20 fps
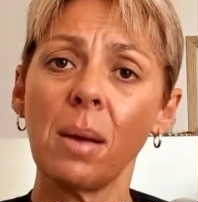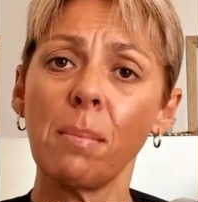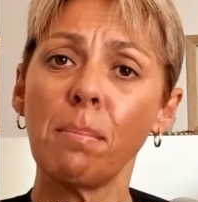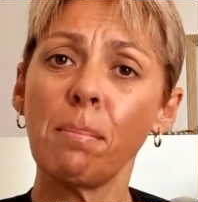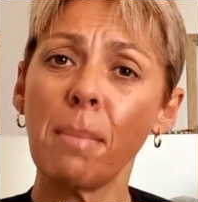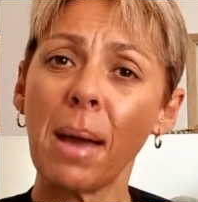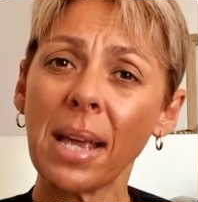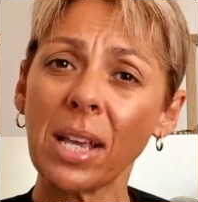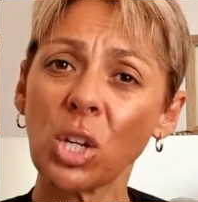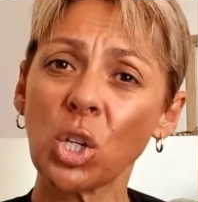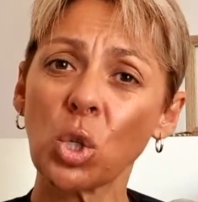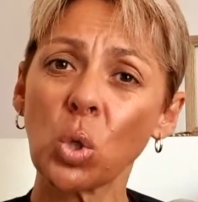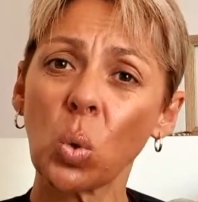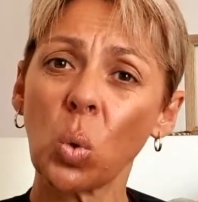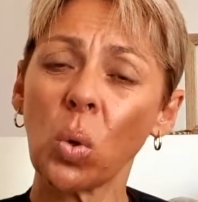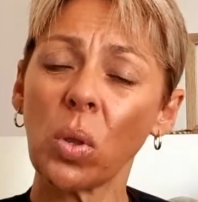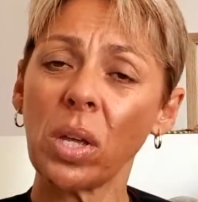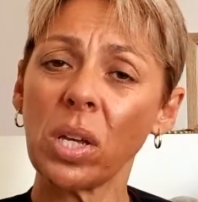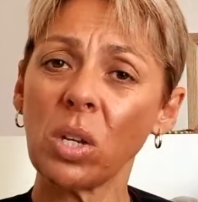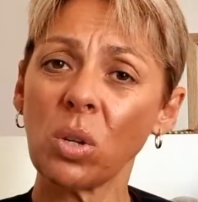Make
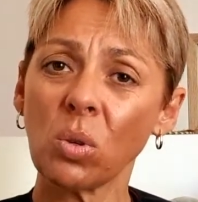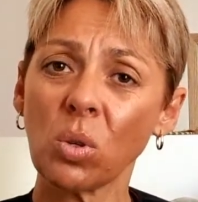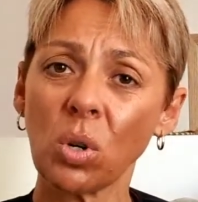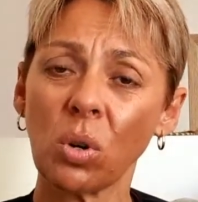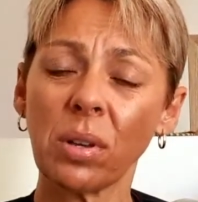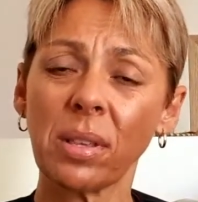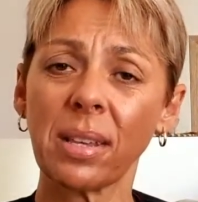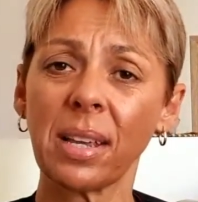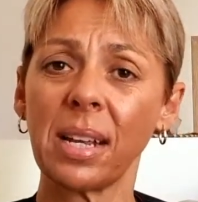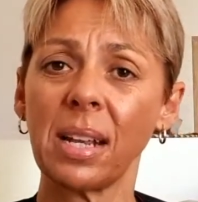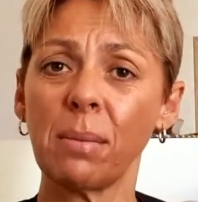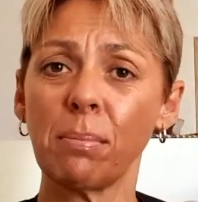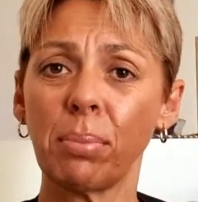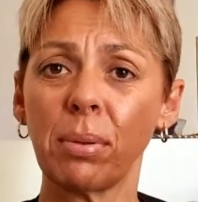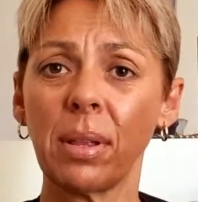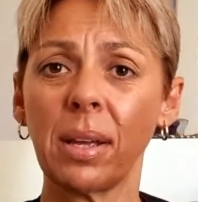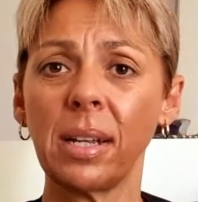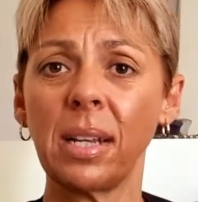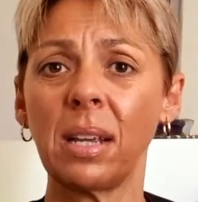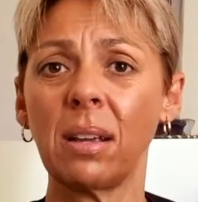sure that your dog's getting
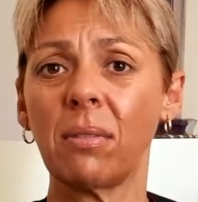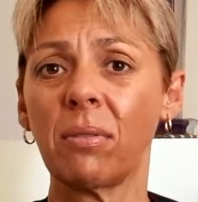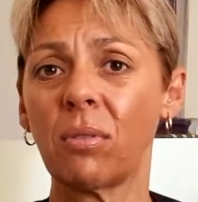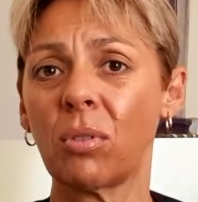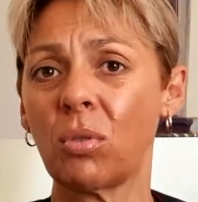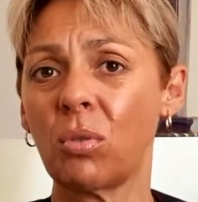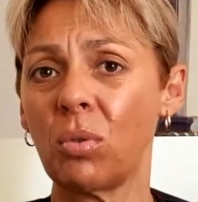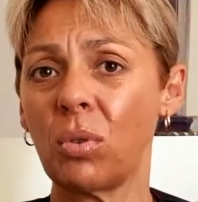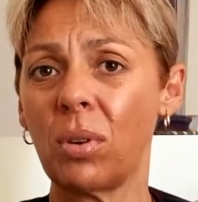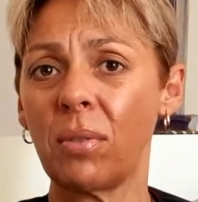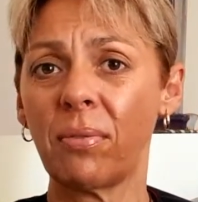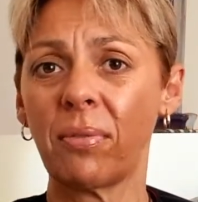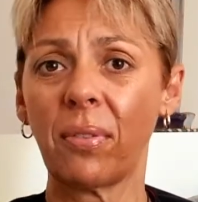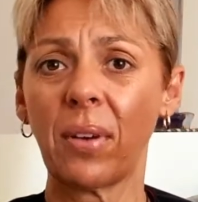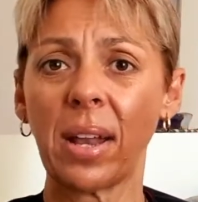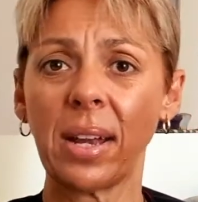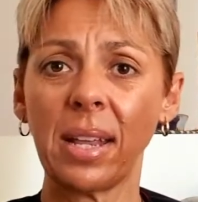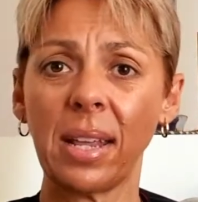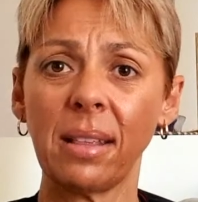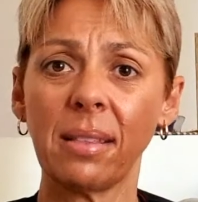plenty of good
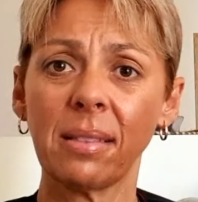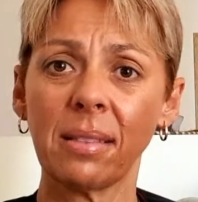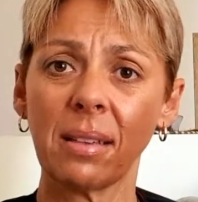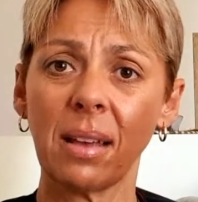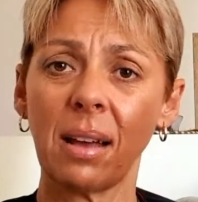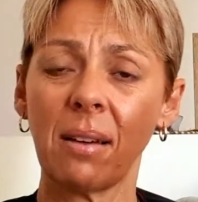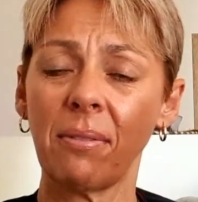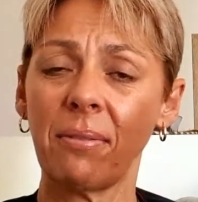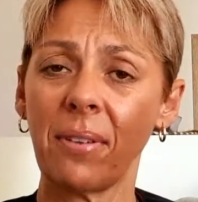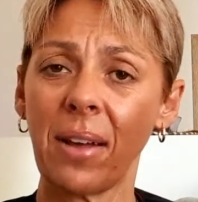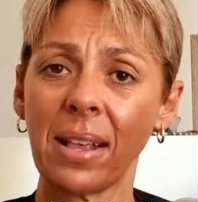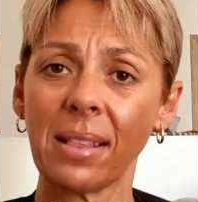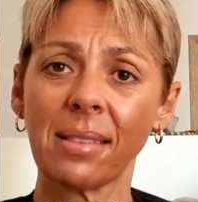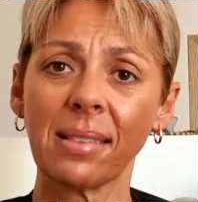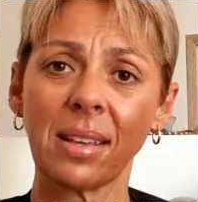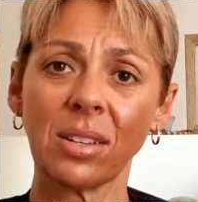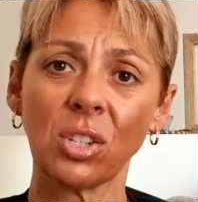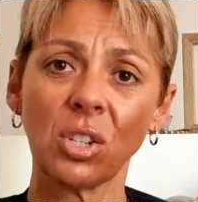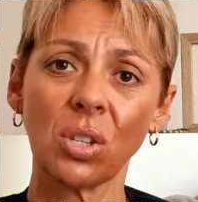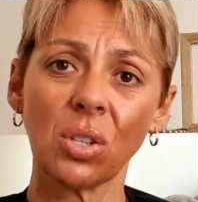fats
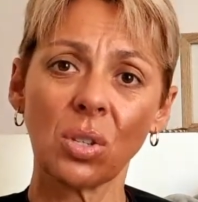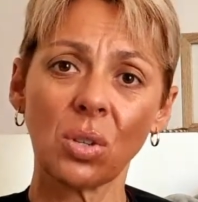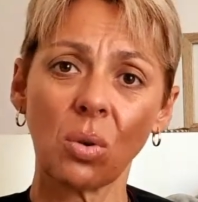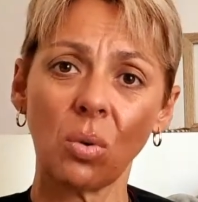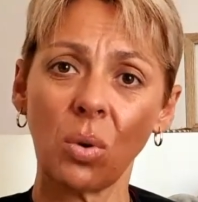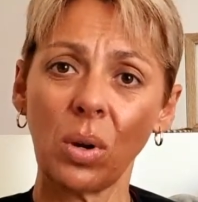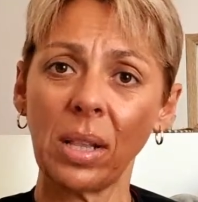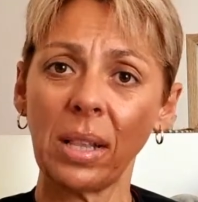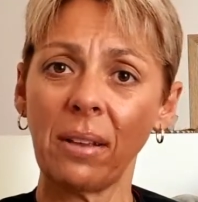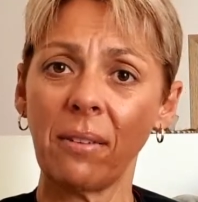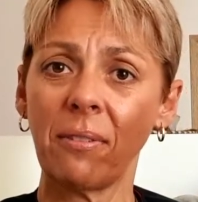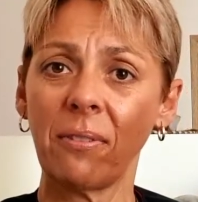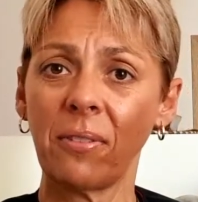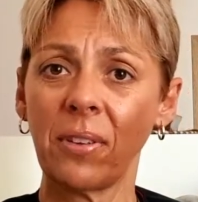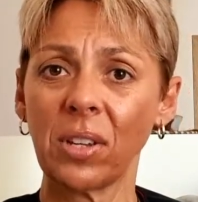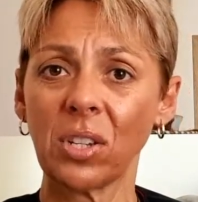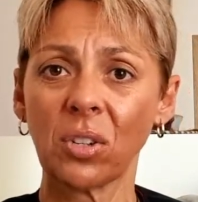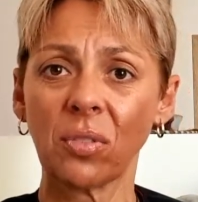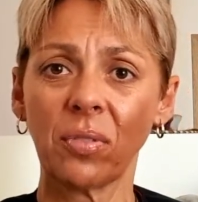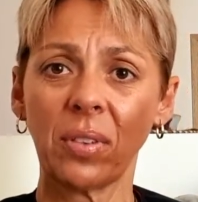such as oily
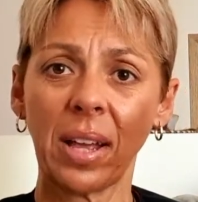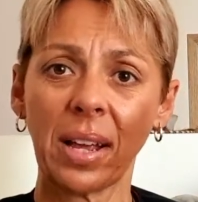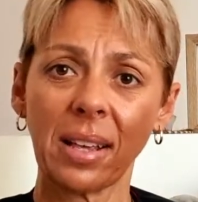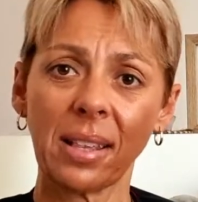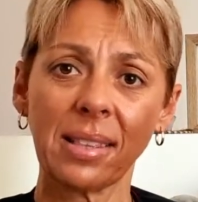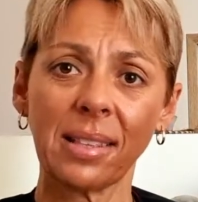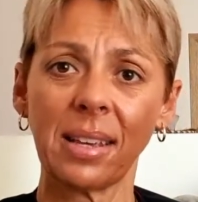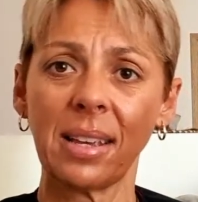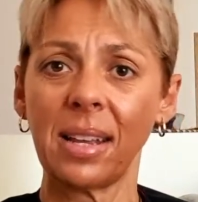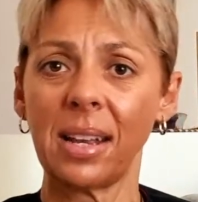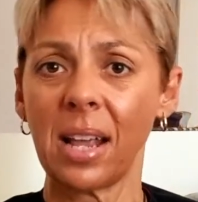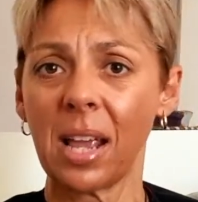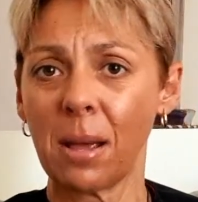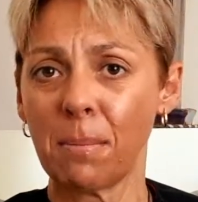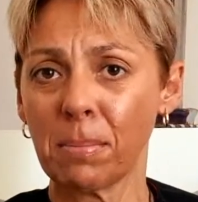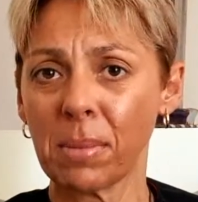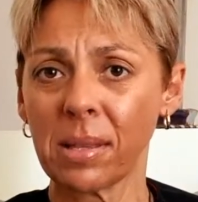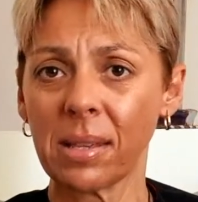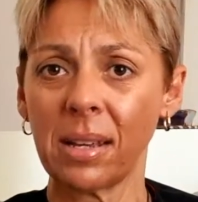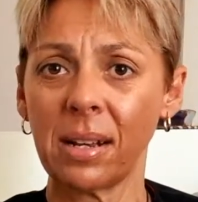fish, flaxseed,
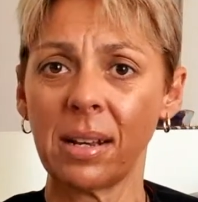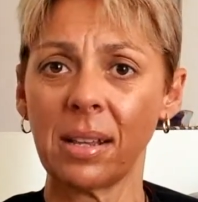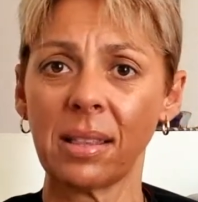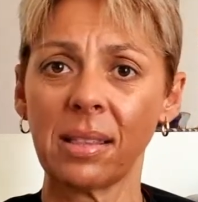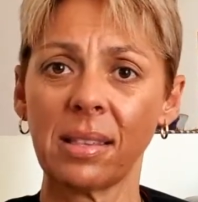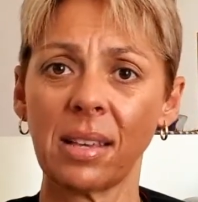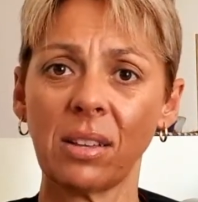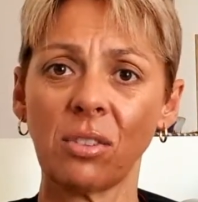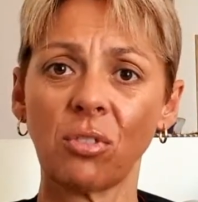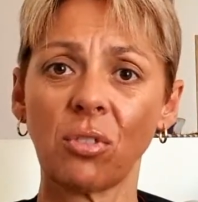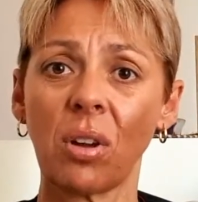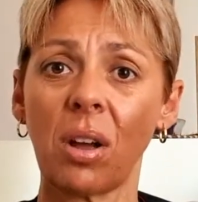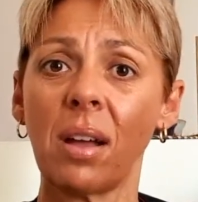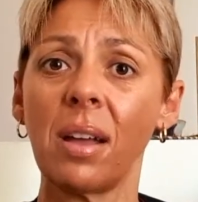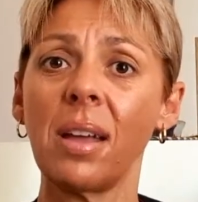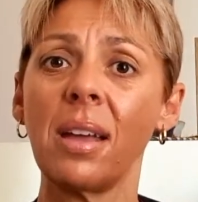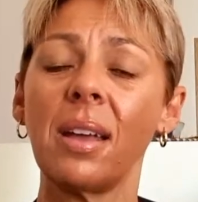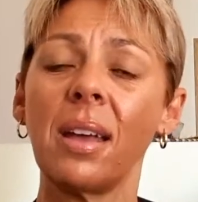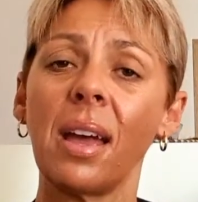hemp seed, etc.